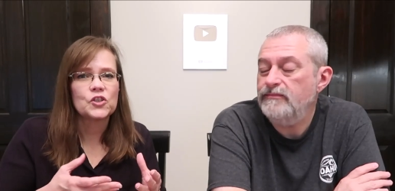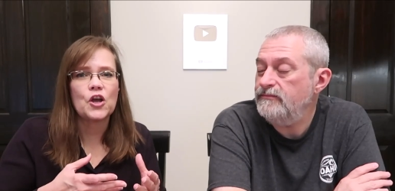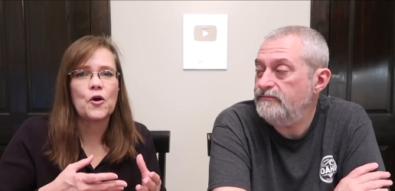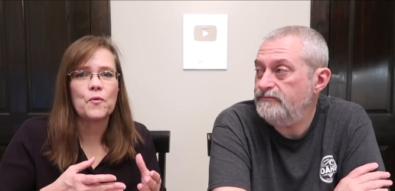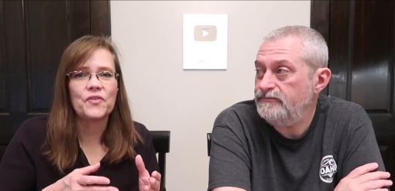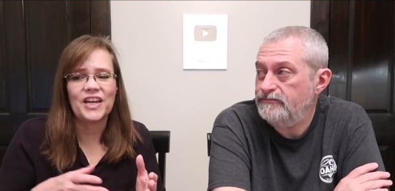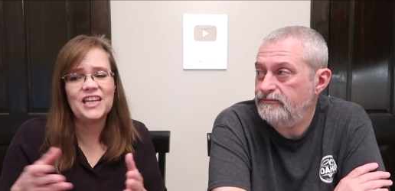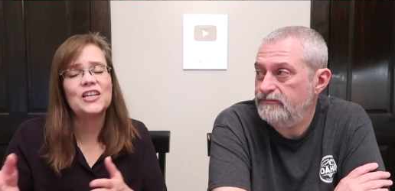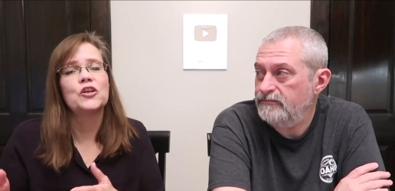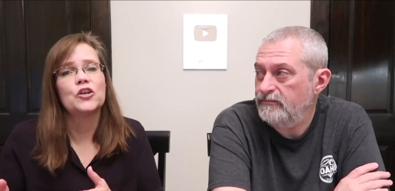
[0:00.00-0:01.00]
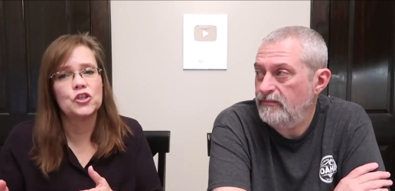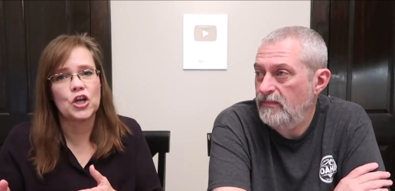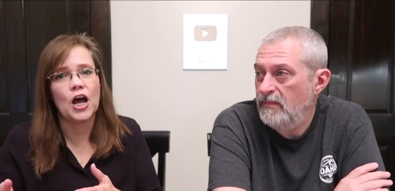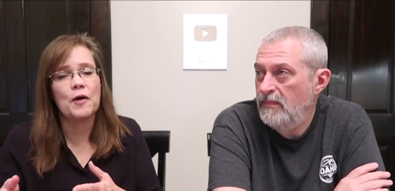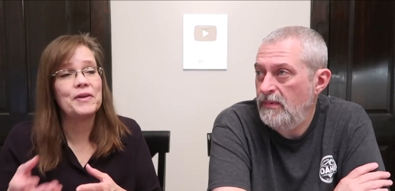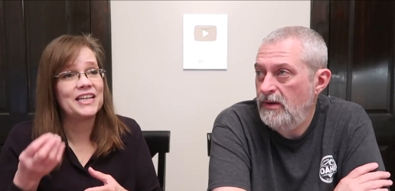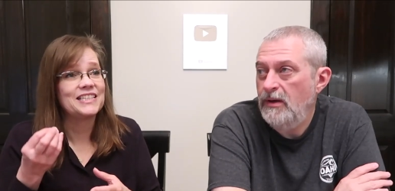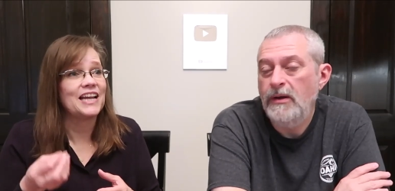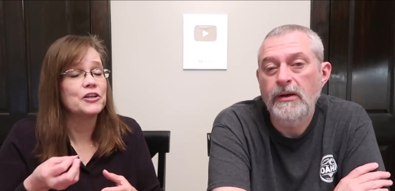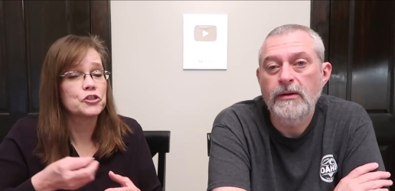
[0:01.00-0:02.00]
Speaker 1: So they did a good job, and
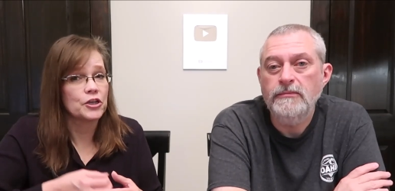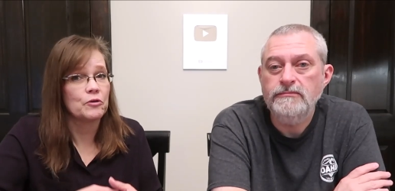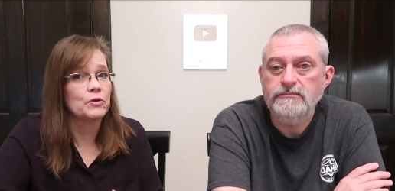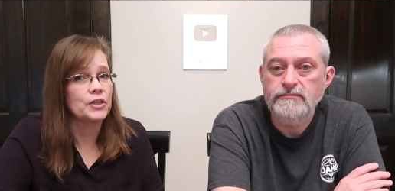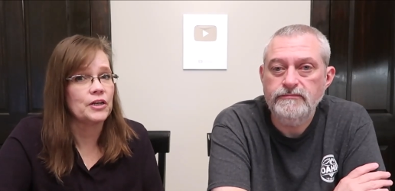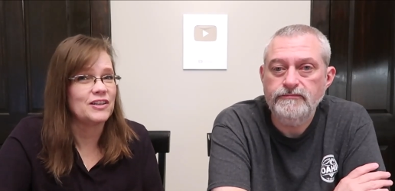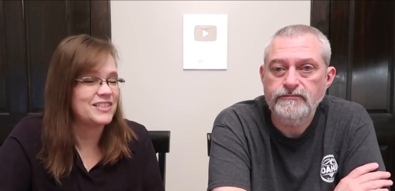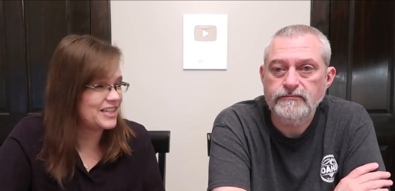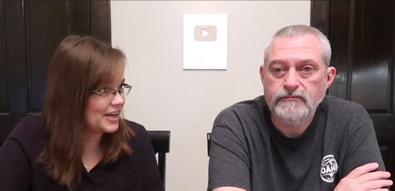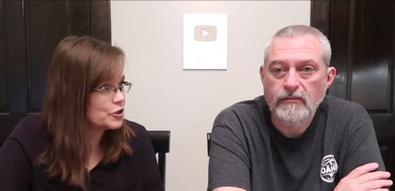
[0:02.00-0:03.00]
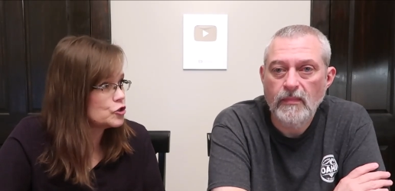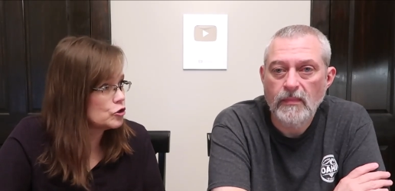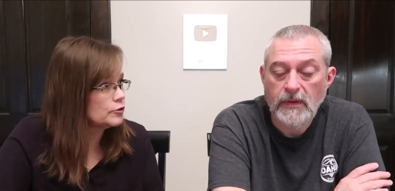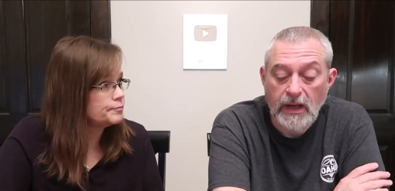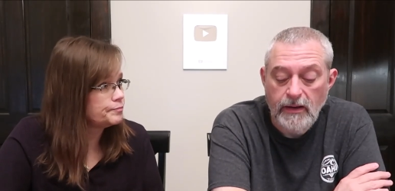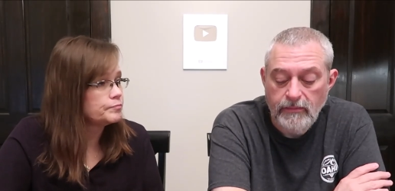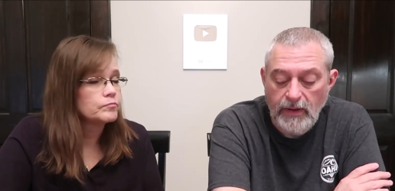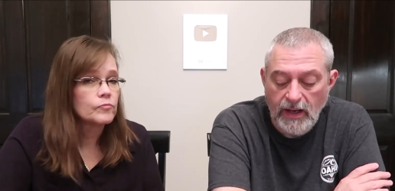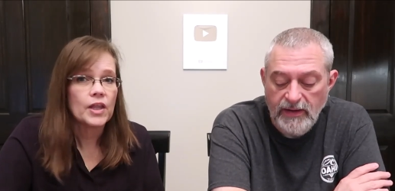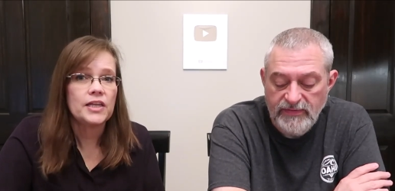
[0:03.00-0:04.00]
it's actually a really nice texture. Yeah,
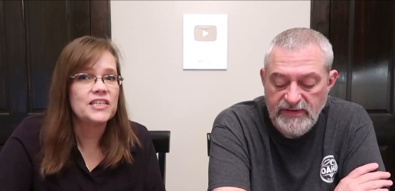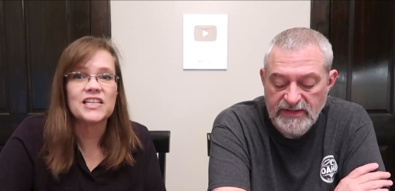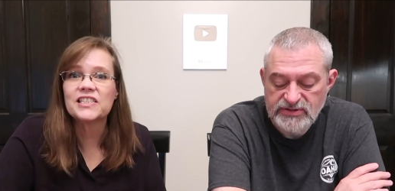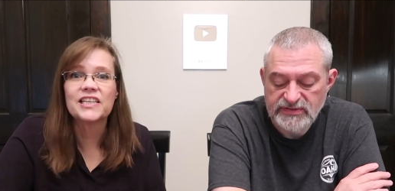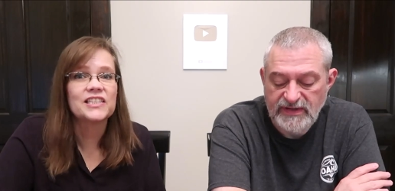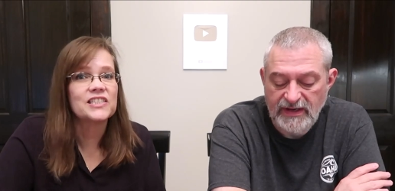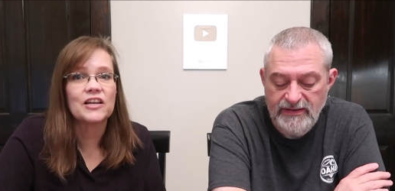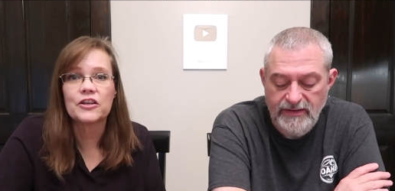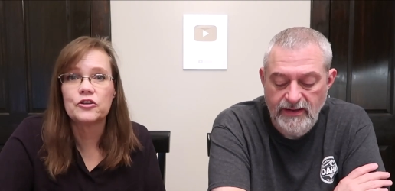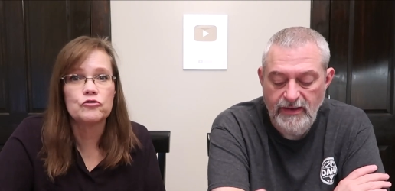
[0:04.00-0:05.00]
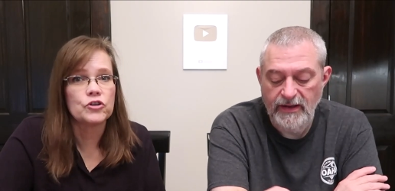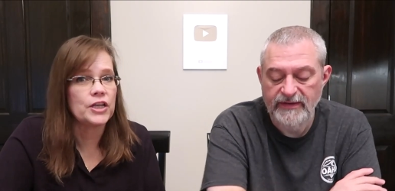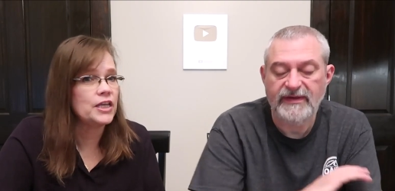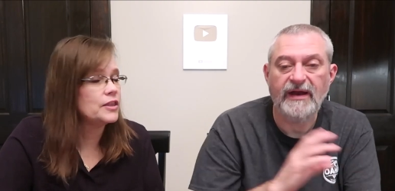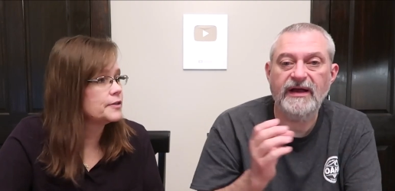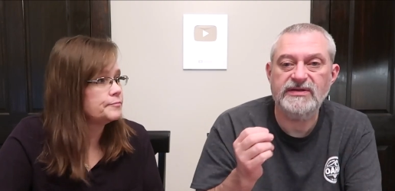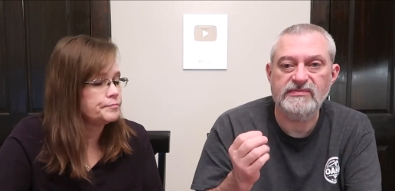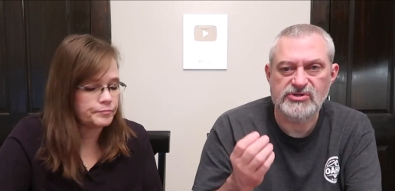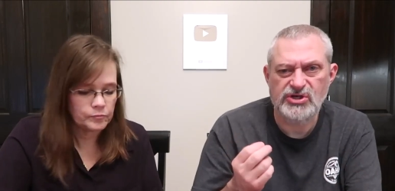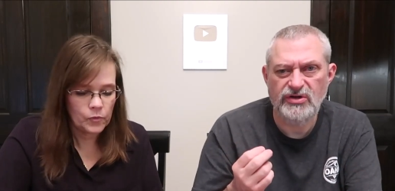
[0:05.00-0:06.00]
I like the Doesn't texture. get stuck in your teeth. It's kind
Speaker 2: of got
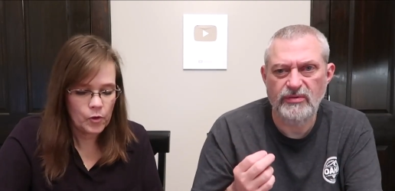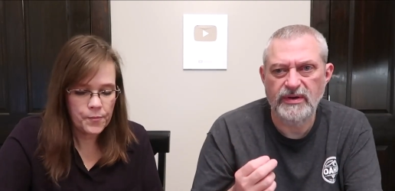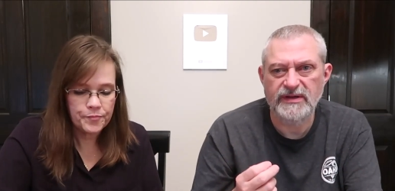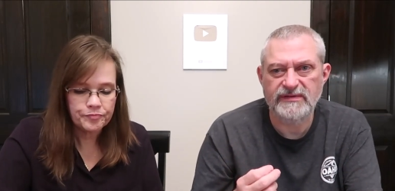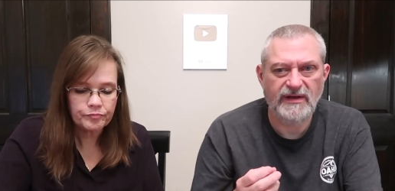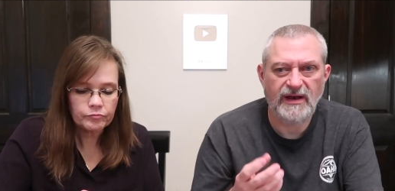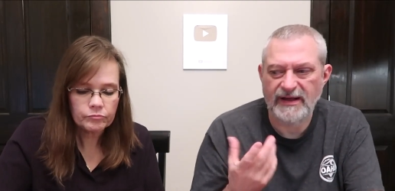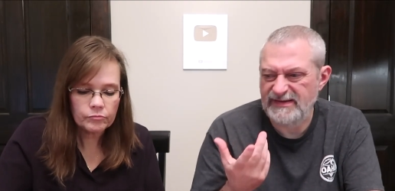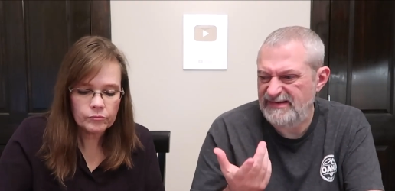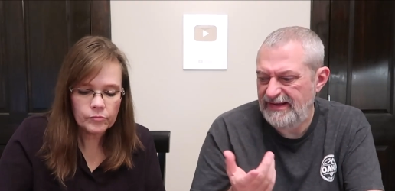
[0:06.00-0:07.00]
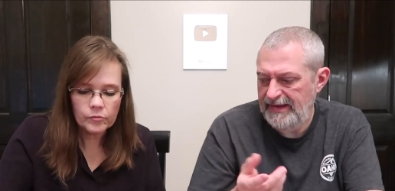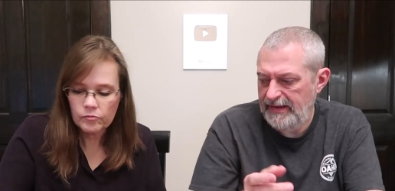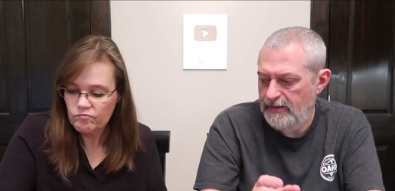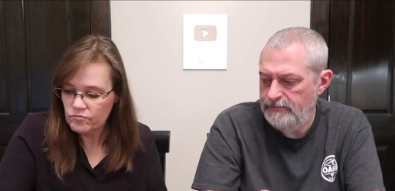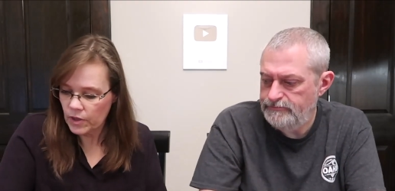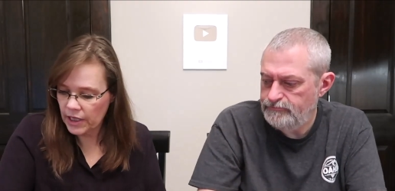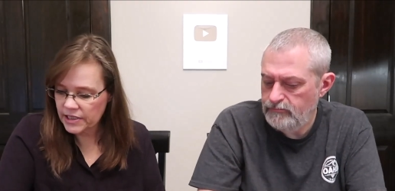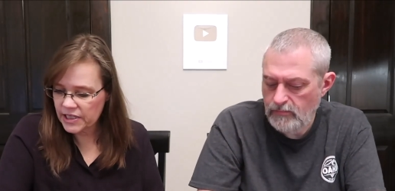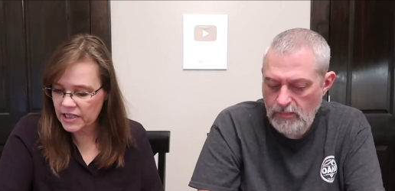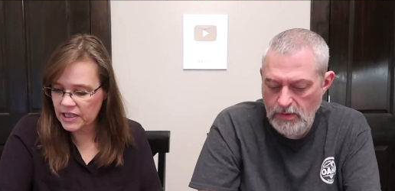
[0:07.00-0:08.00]
some chew, but it's not like sticky.
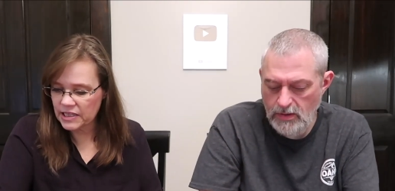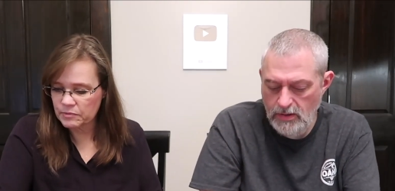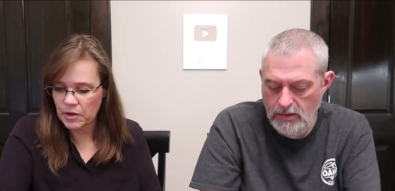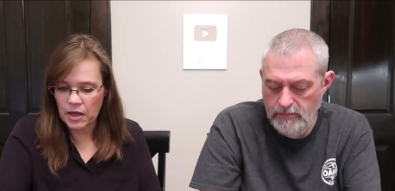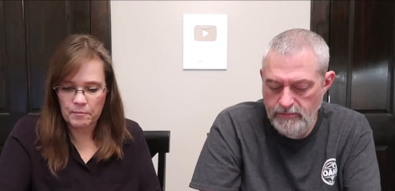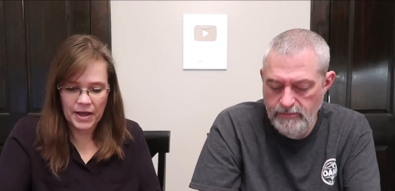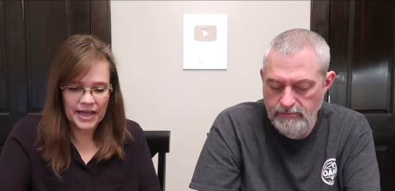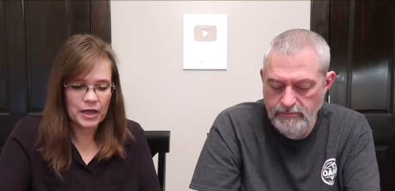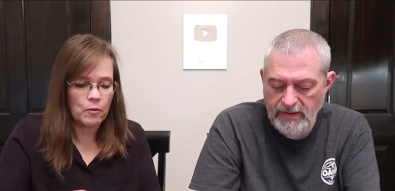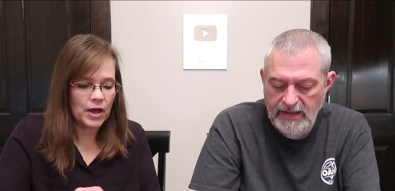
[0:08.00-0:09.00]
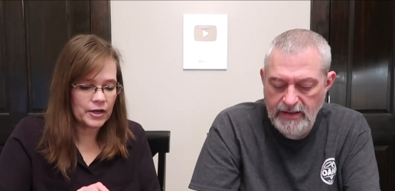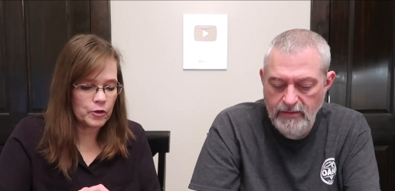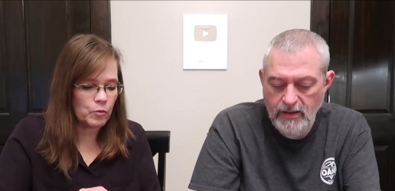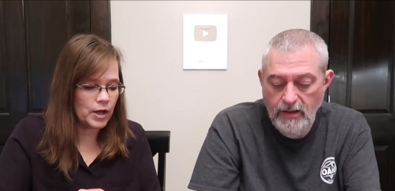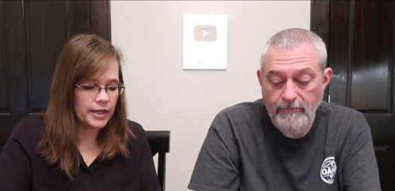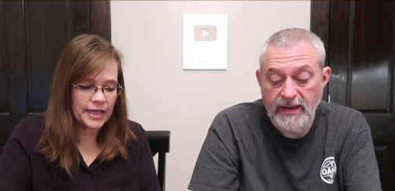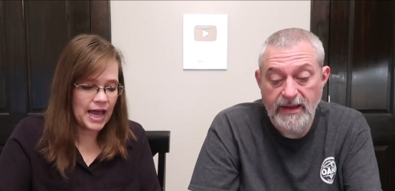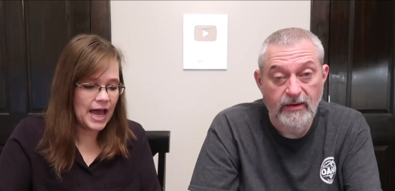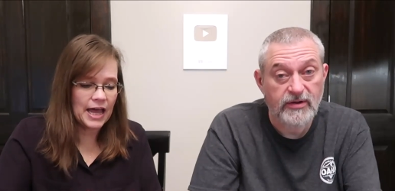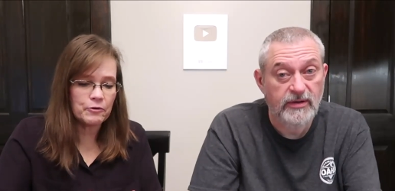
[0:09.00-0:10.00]
Speaker 1: Let's get this uh, mango, mango, out of the way. Mango
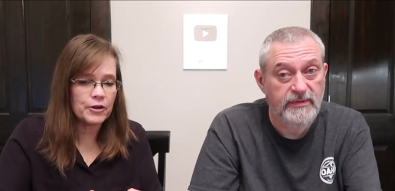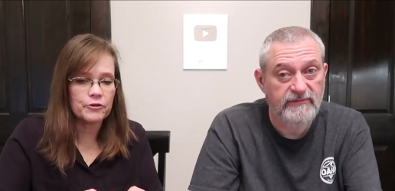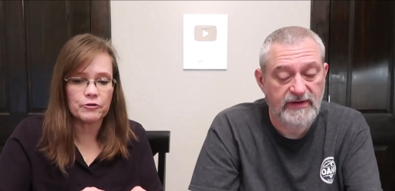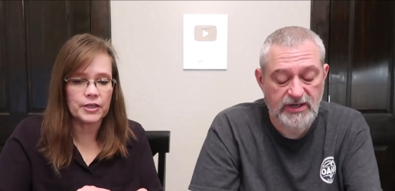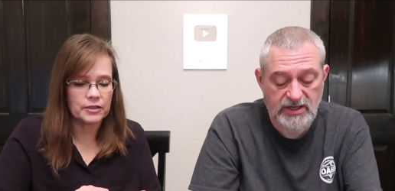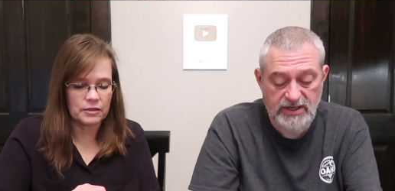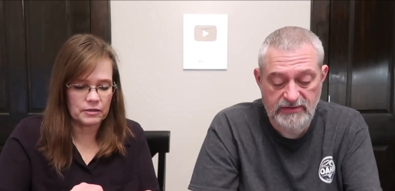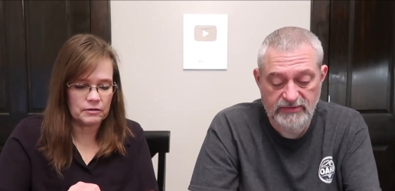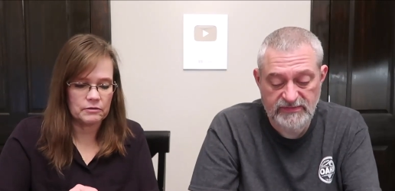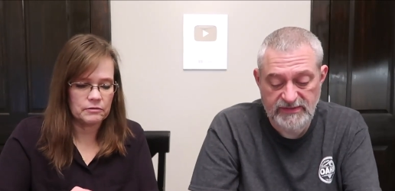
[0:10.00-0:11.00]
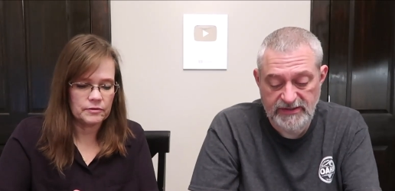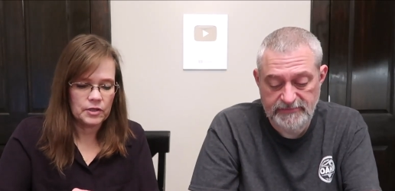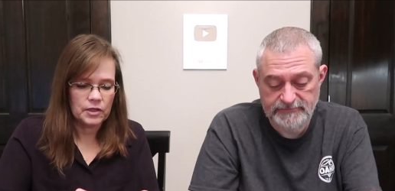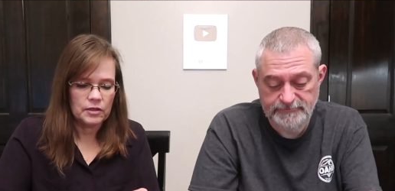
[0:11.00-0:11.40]
yeah, I'd rather very good. The, we'll see.